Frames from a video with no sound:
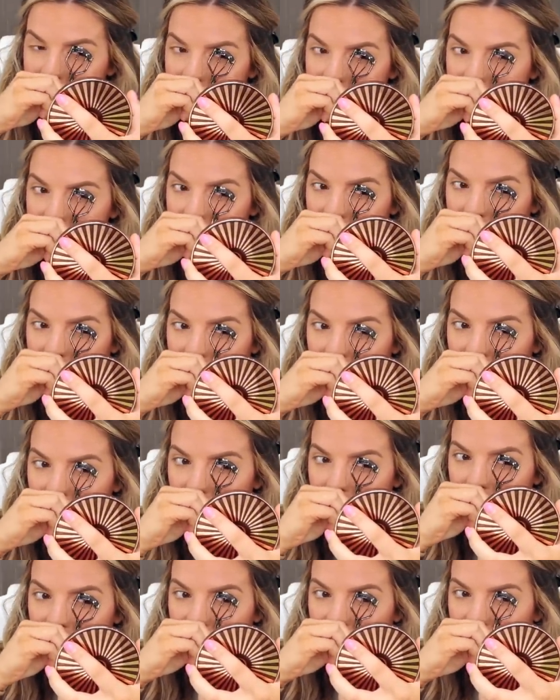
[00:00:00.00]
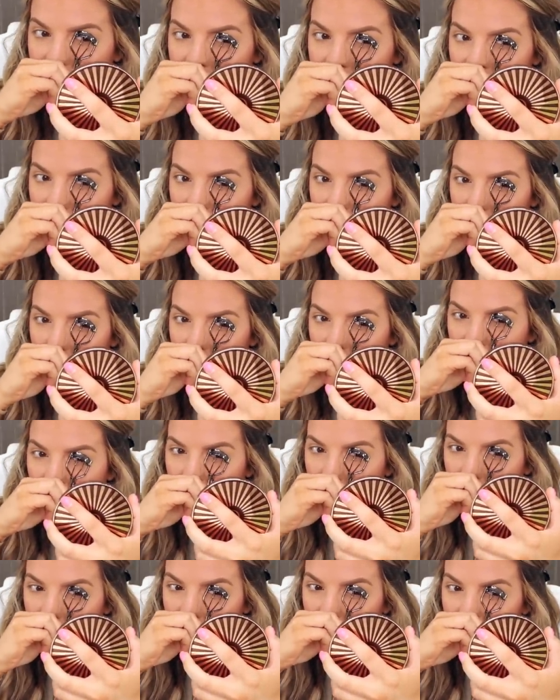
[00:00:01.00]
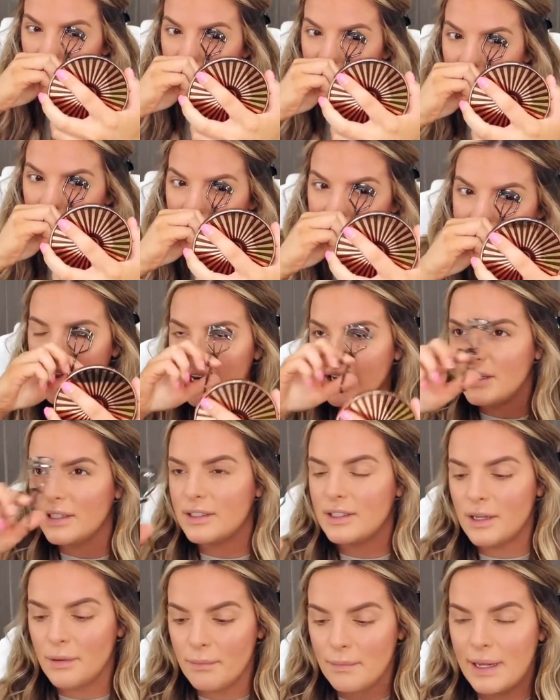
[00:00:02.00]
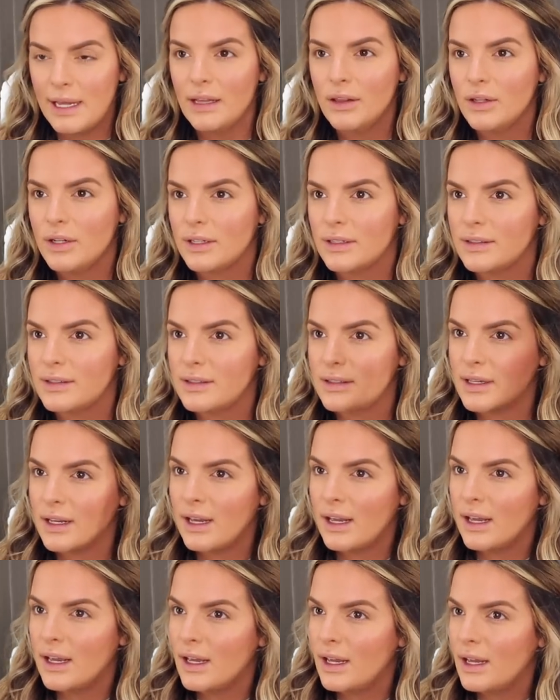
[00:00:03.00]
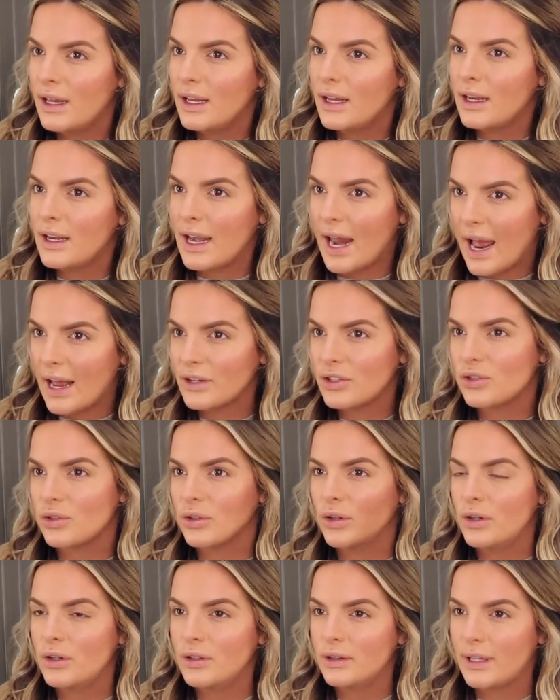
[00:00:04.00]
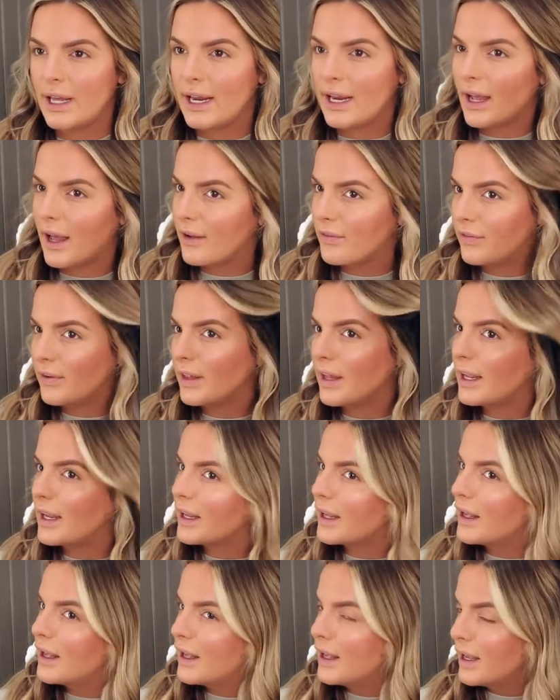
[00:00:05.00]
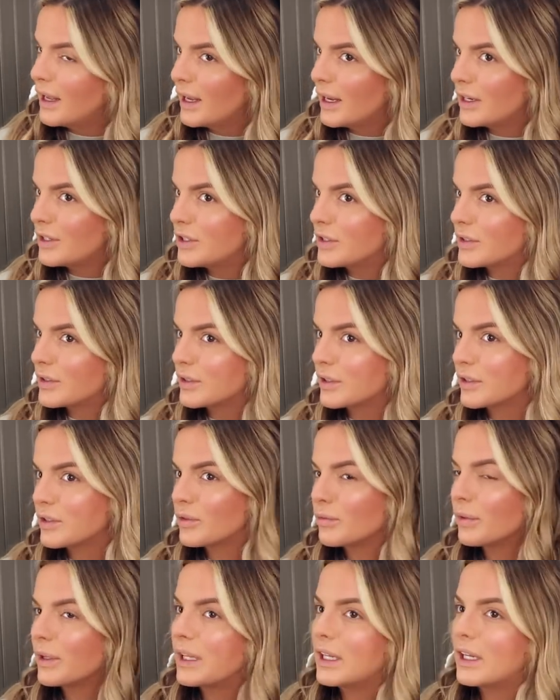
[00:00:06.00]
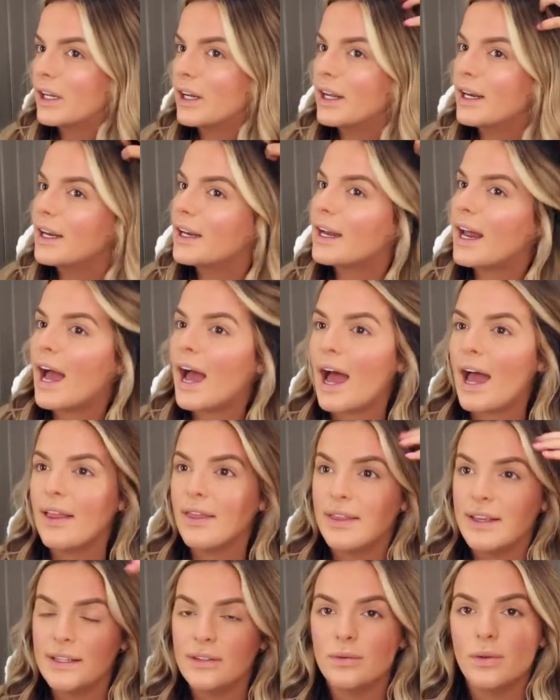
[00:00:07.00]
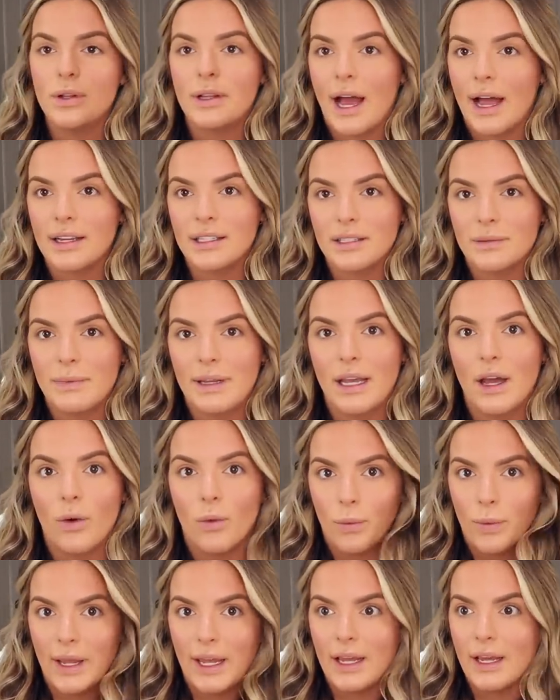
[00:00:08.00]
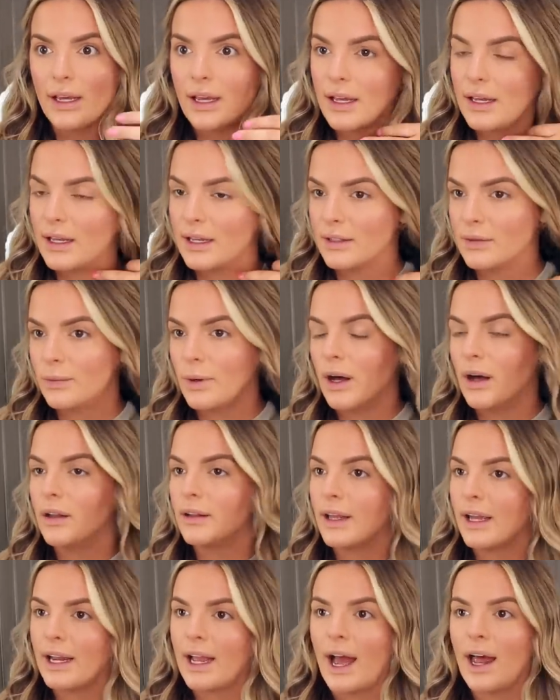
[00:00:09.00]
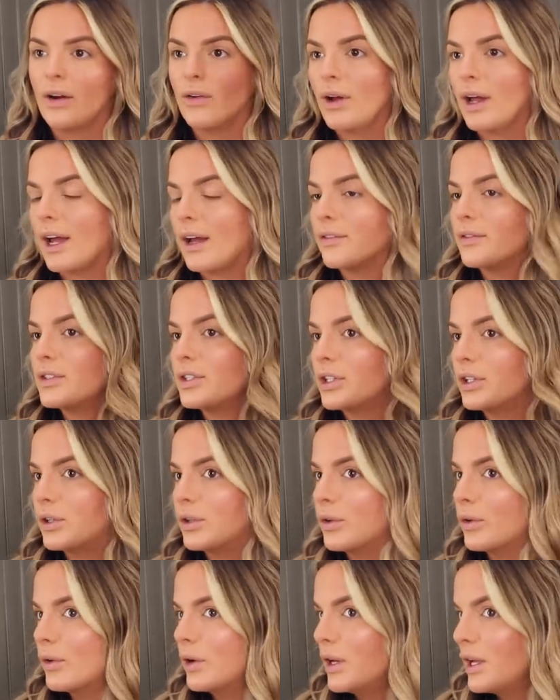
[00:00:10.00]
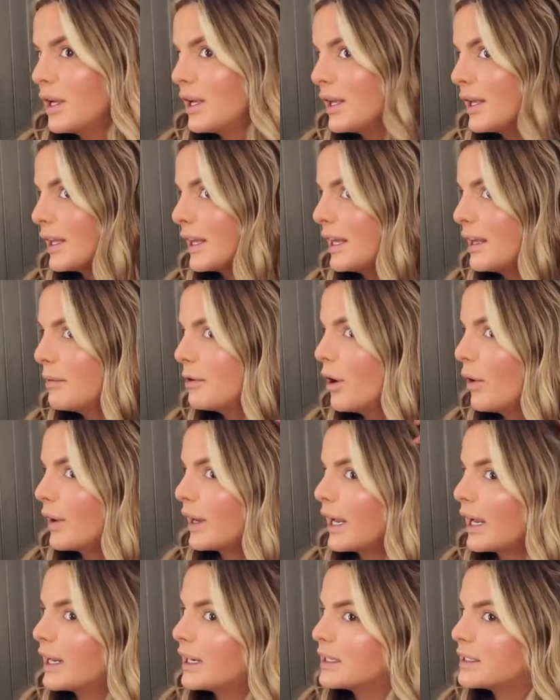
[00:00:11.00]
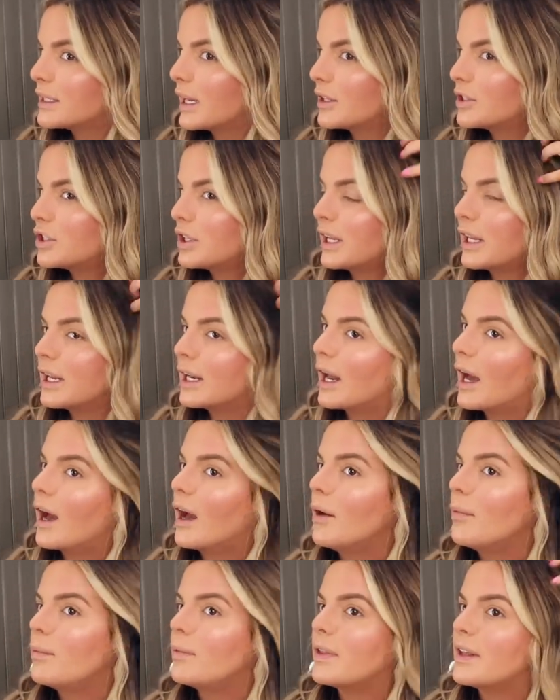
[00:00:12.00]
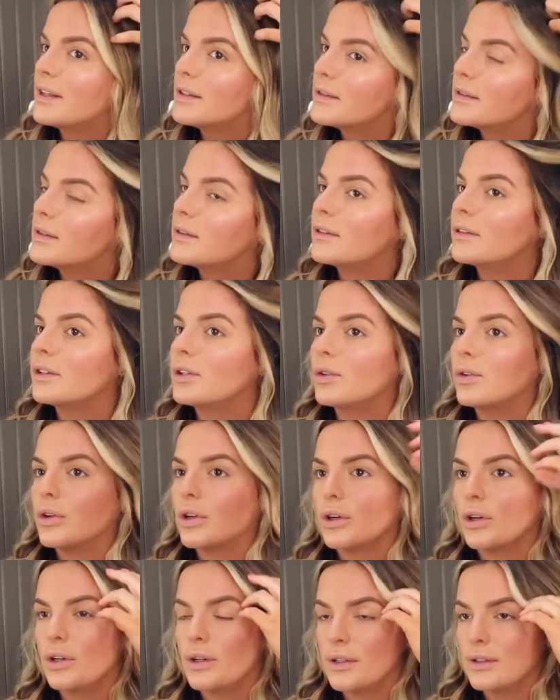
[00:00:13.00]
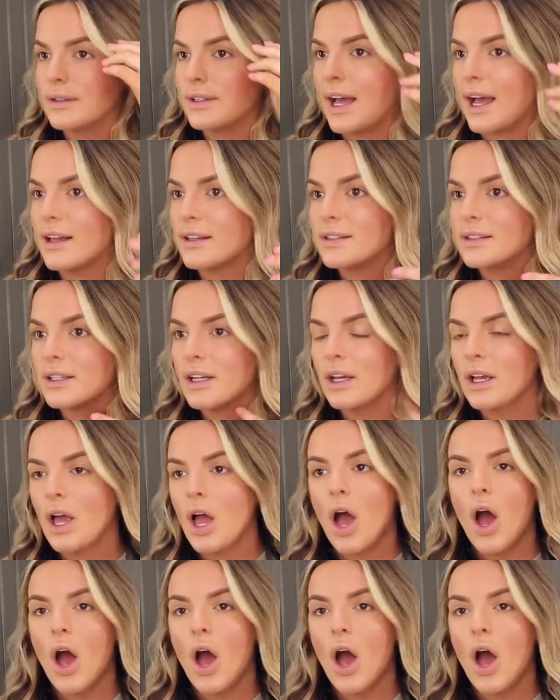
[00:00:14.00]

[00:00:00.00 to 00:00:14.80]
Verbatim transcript: same curl and it to me looks natural. Like I feel like it just looks really good and this will last me a week as well. Like I don't have to keep going in and touching it up. These little curls last